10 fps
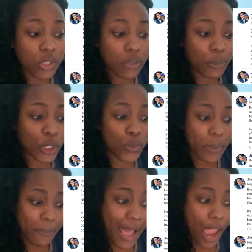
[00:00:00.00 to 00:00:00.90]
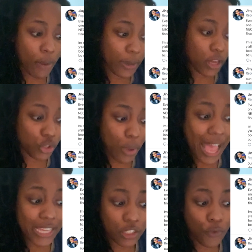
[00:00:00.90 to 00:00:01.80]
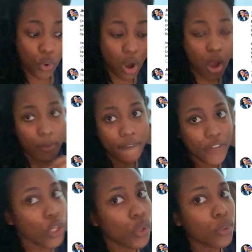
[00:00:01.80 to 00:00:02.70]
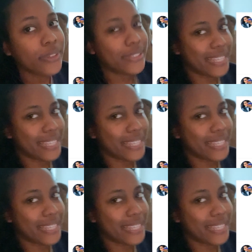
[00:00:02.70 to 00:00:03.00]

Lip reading: of the books we buy are because you asked for our reviews,